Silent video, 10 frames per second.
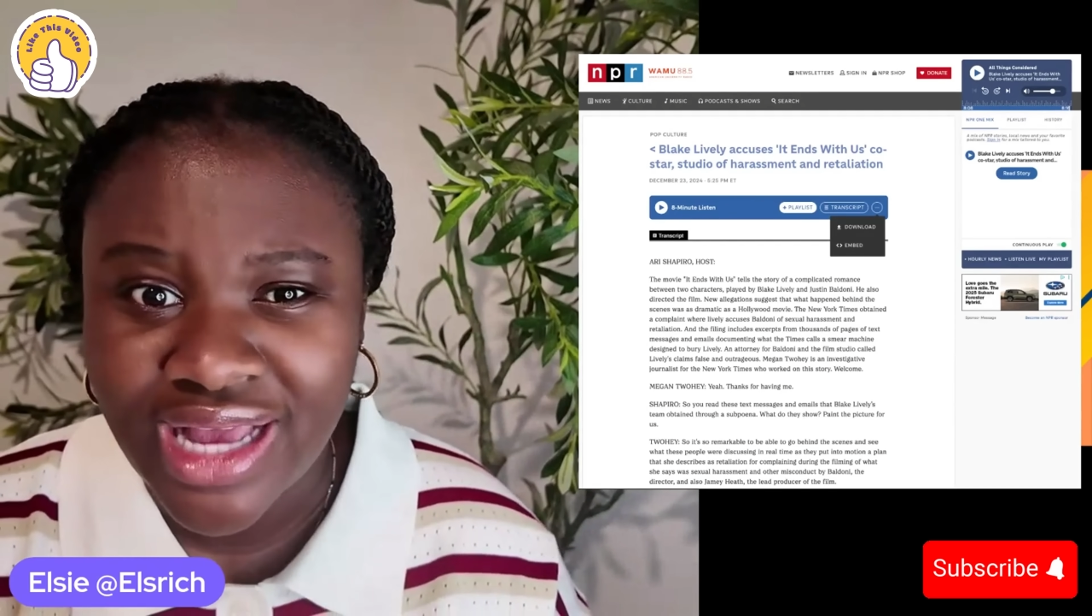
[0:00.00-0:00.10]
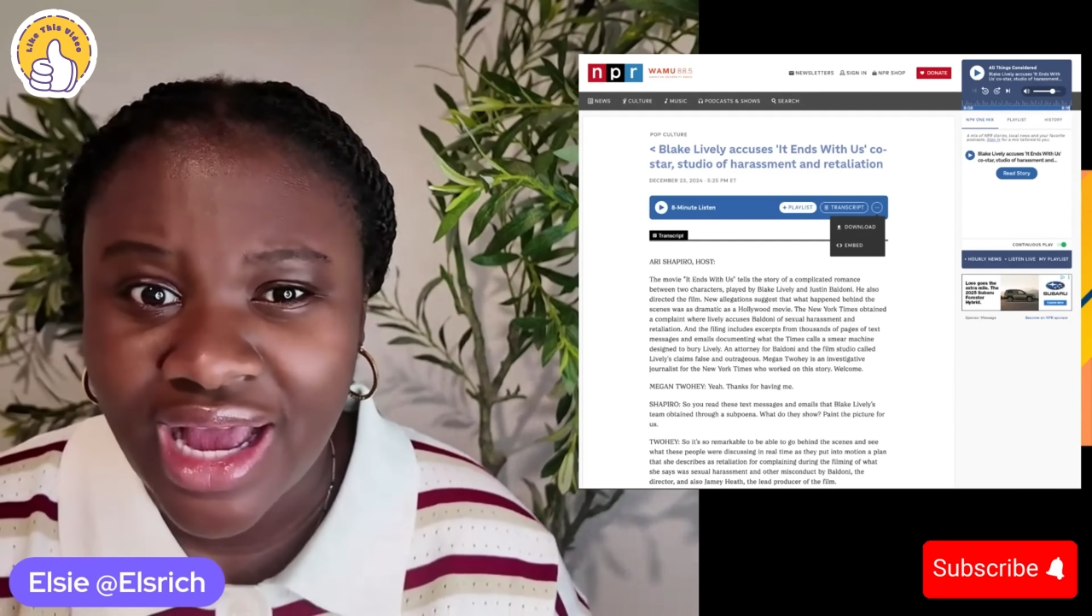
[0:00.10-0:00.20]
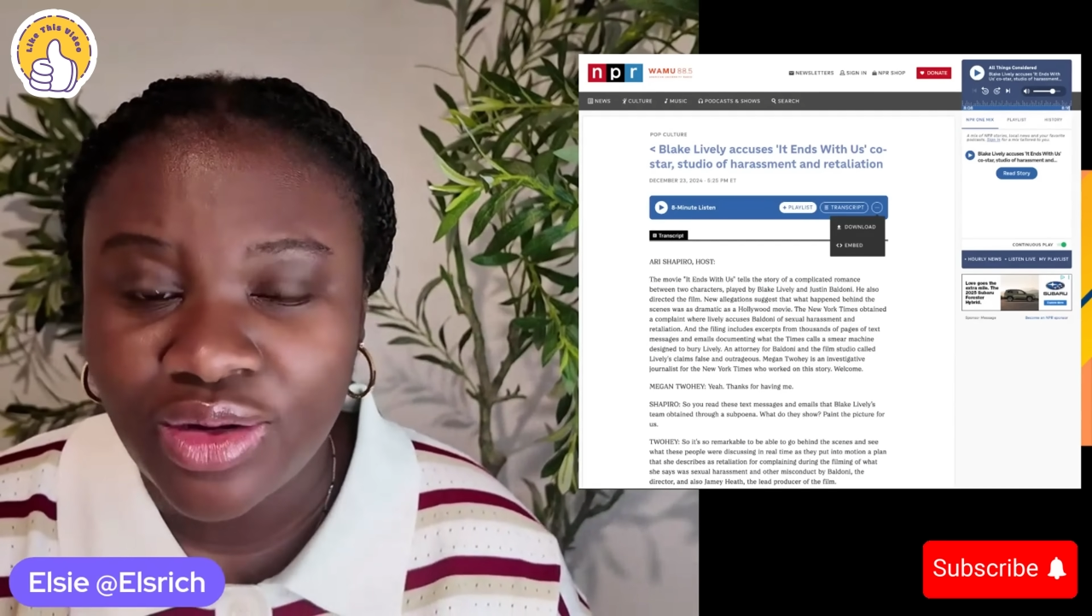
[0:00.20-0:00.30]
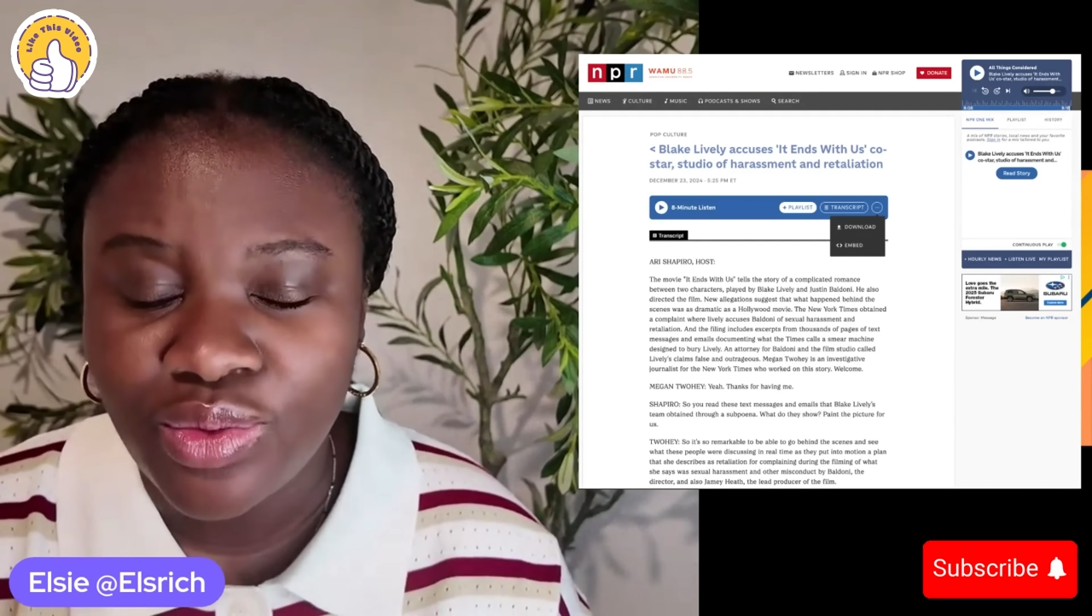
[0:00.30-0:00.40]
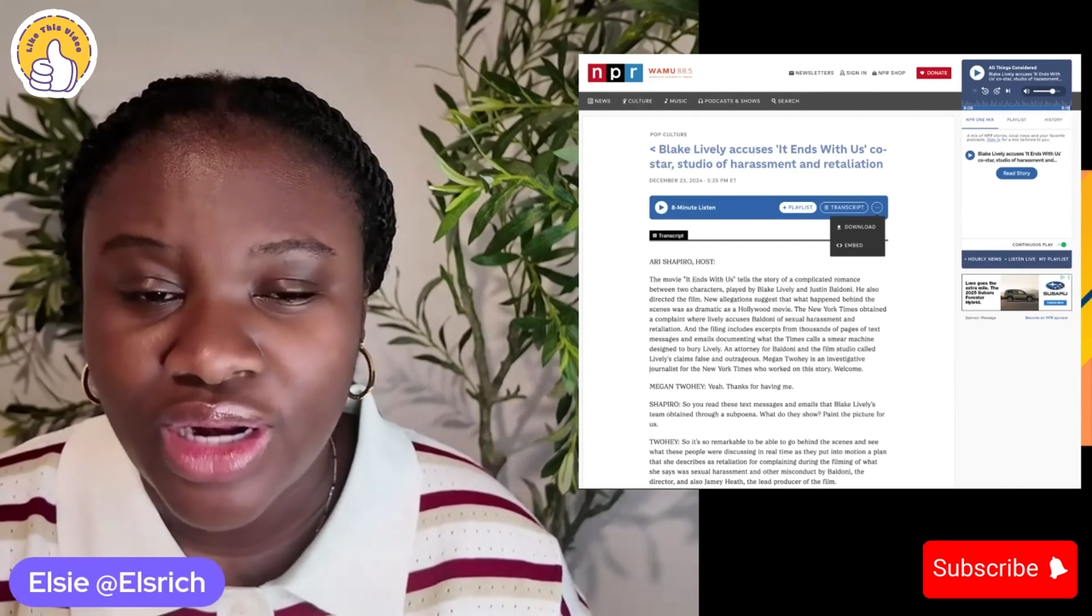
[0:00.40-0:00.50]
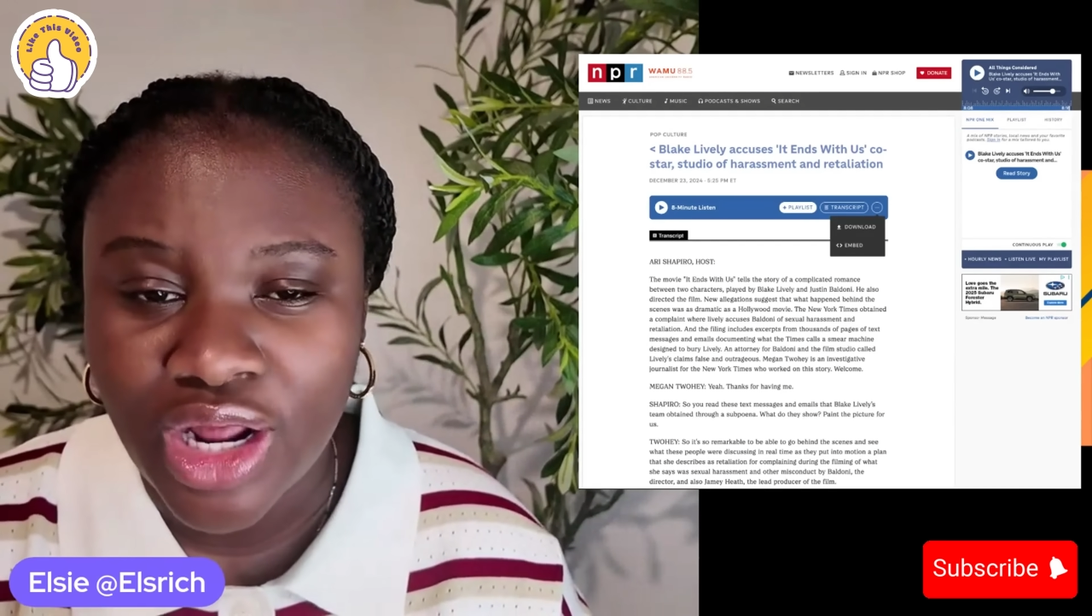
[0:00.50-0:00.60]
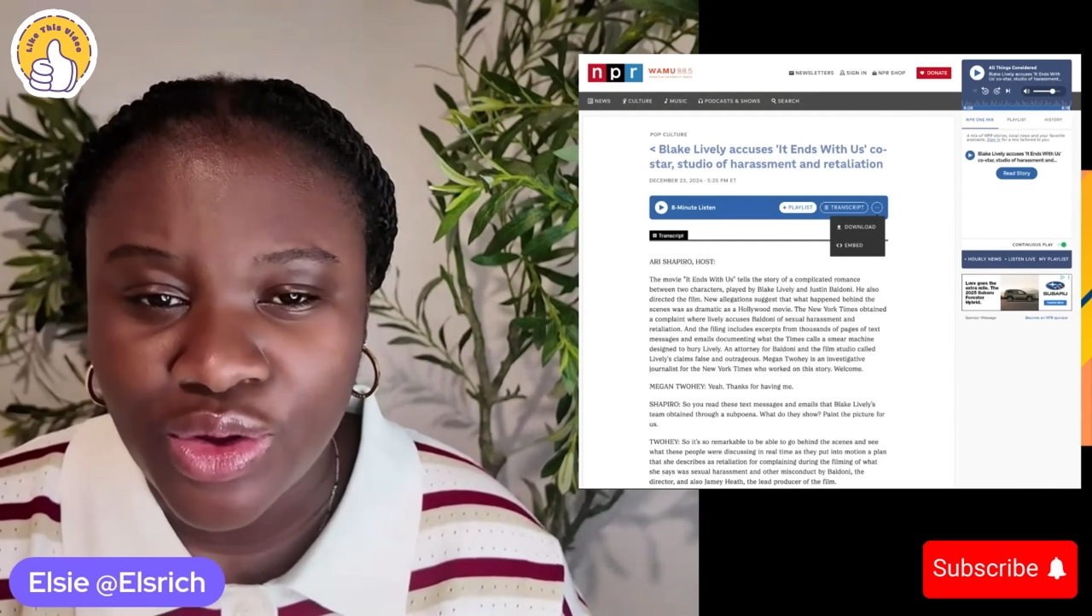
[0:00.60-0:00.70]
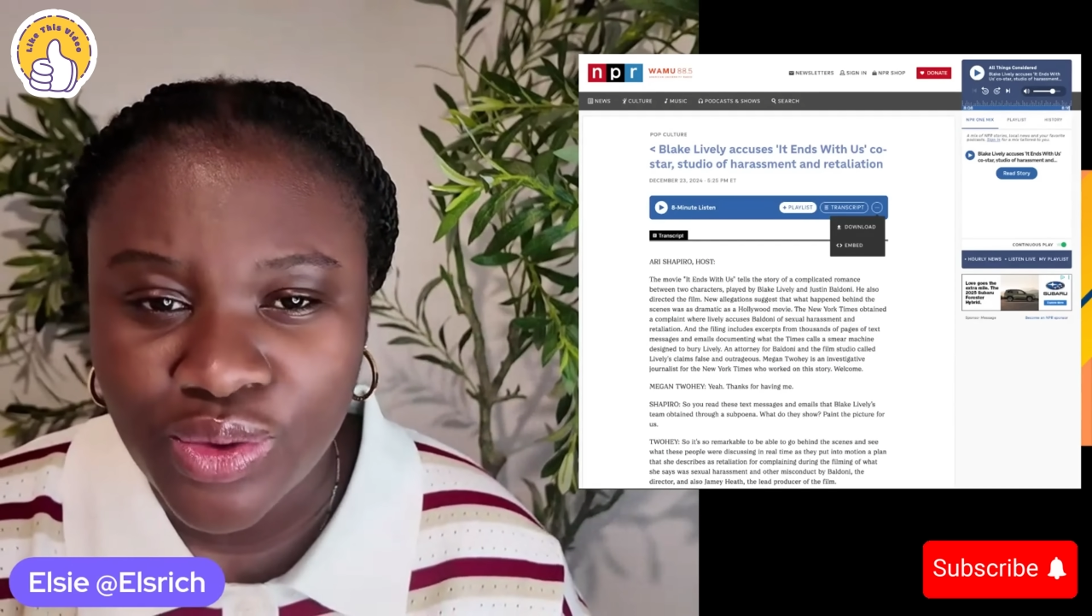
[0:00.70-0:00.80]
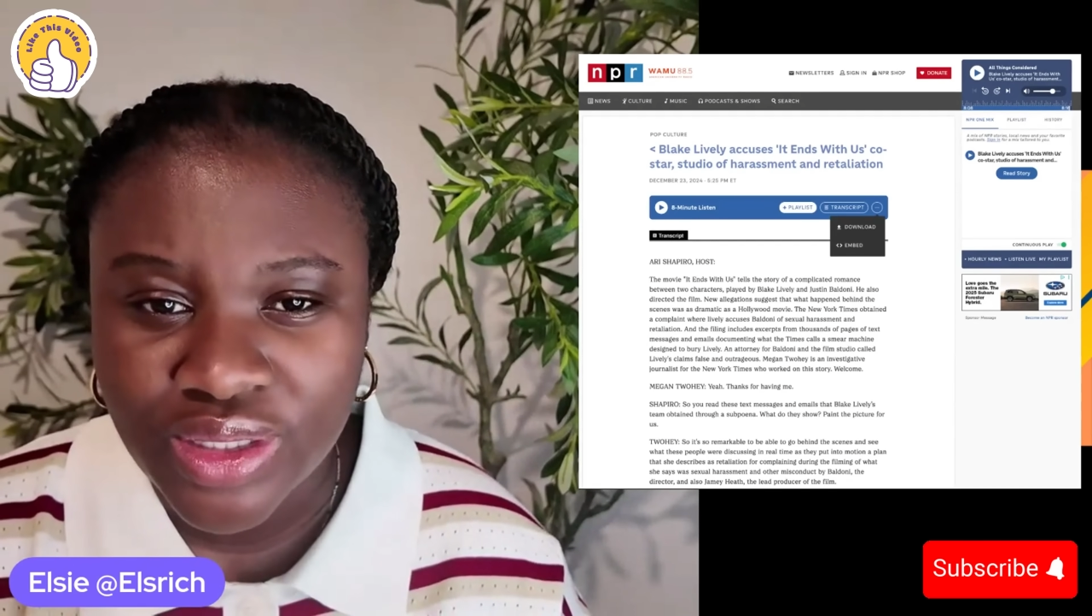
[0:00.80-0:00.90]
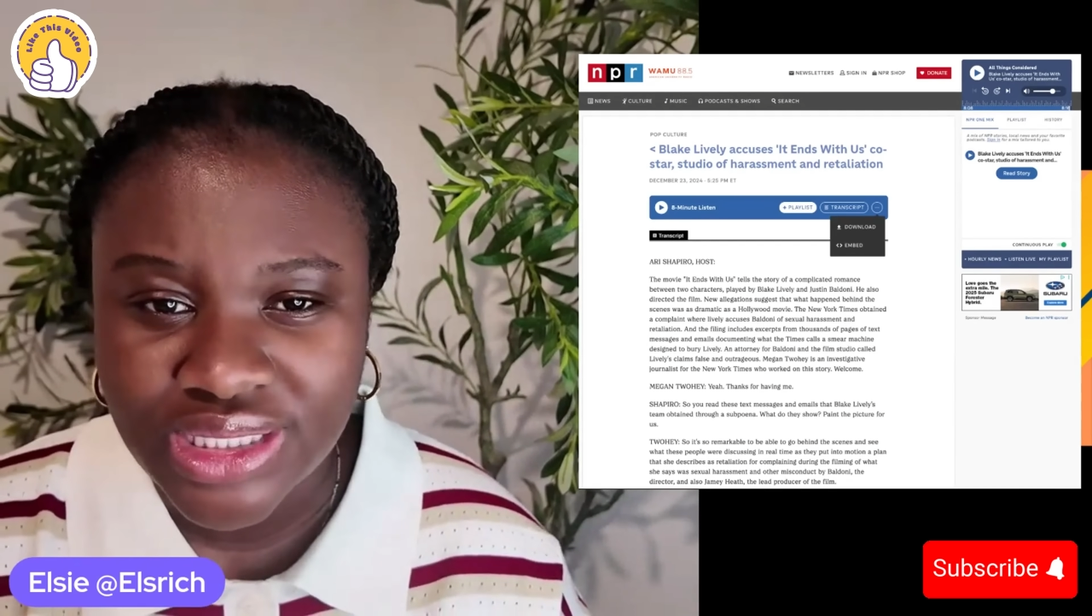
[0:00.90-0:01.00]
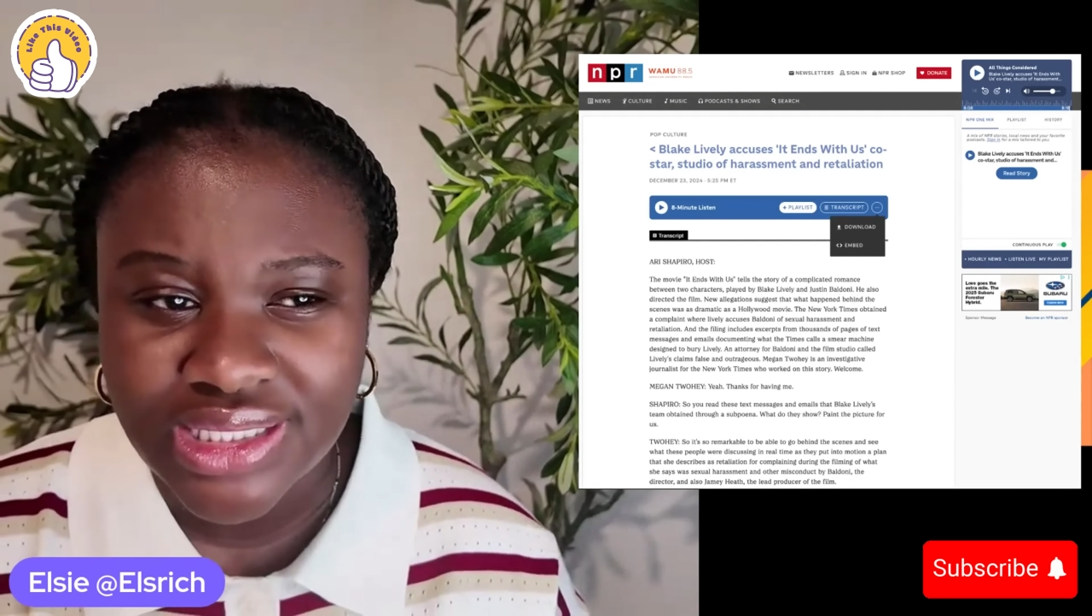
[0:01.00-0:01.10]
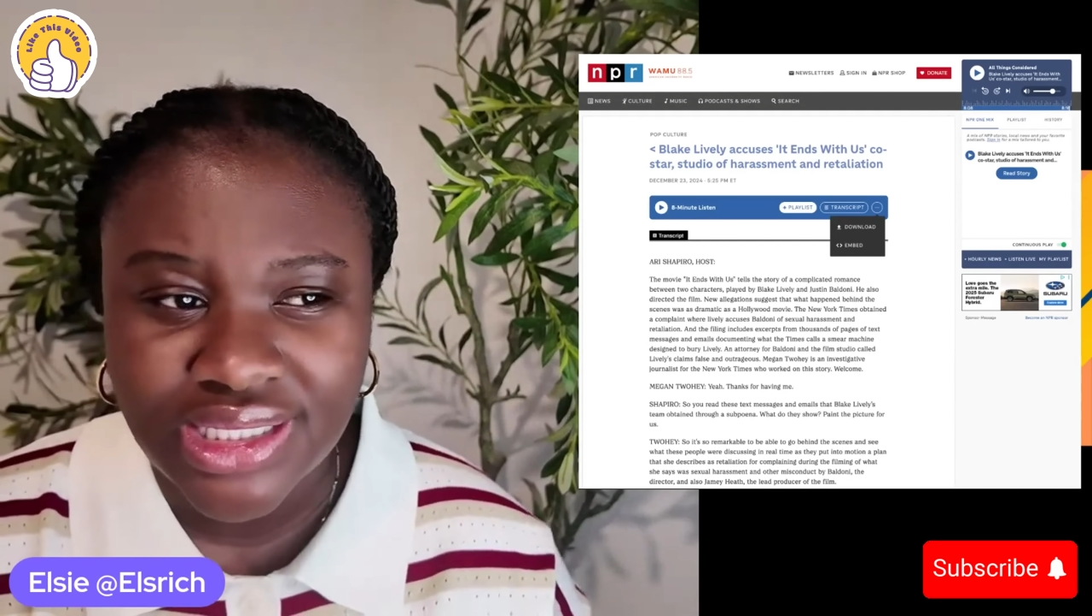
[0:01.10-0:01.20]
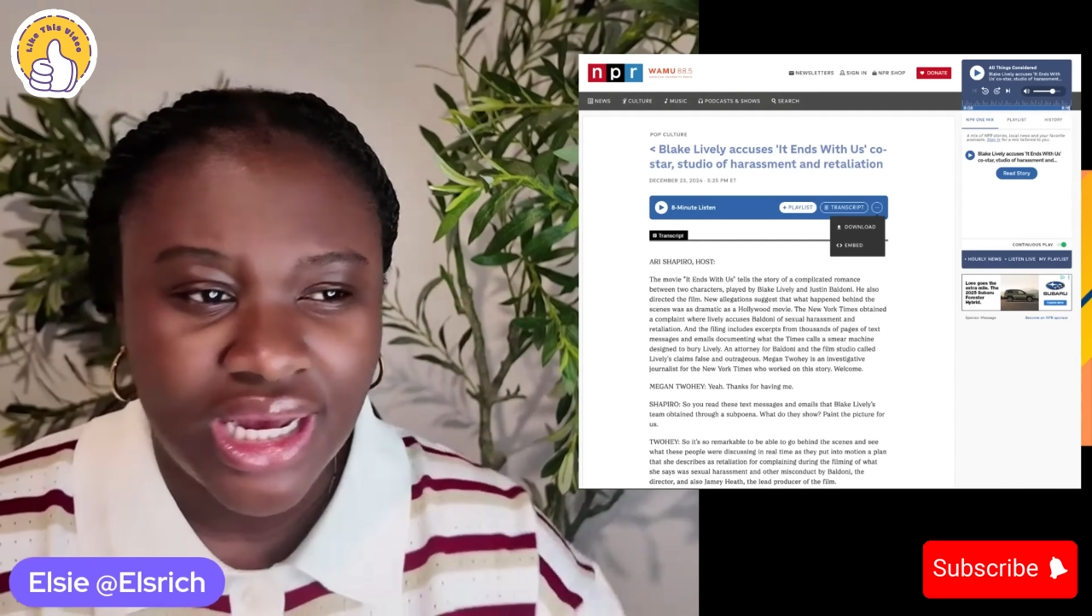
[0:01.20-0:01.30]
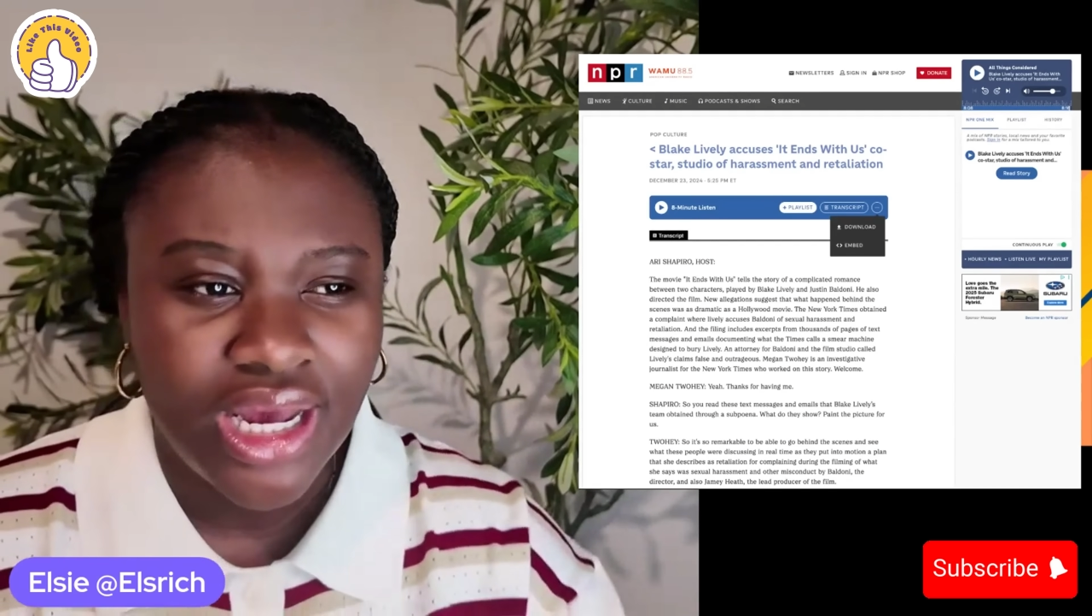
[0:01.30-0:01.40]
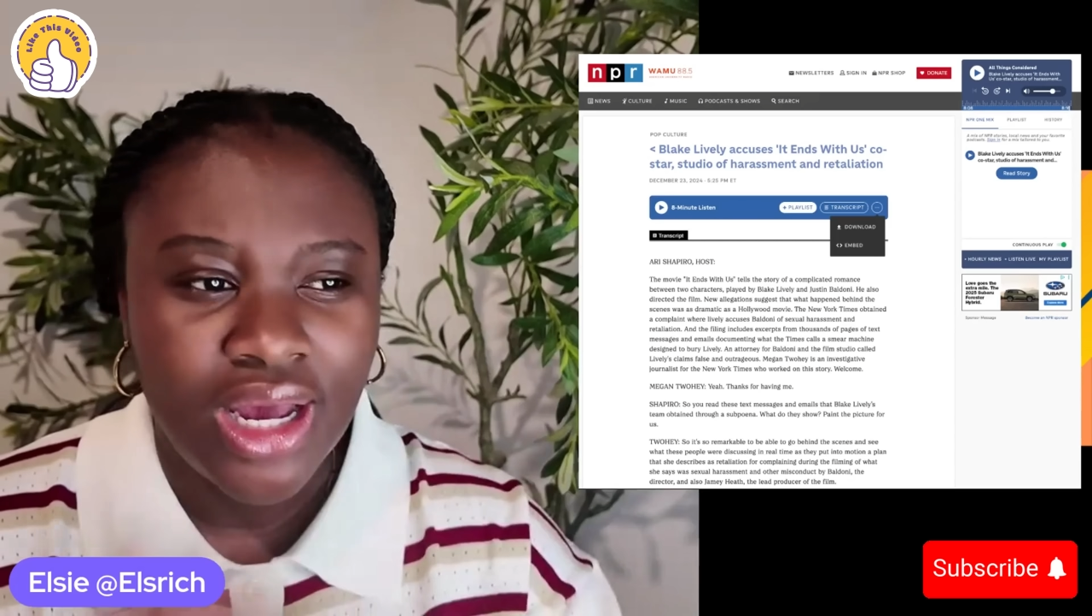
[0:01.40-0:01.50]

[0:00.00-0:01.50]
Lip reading: How did we not notice this?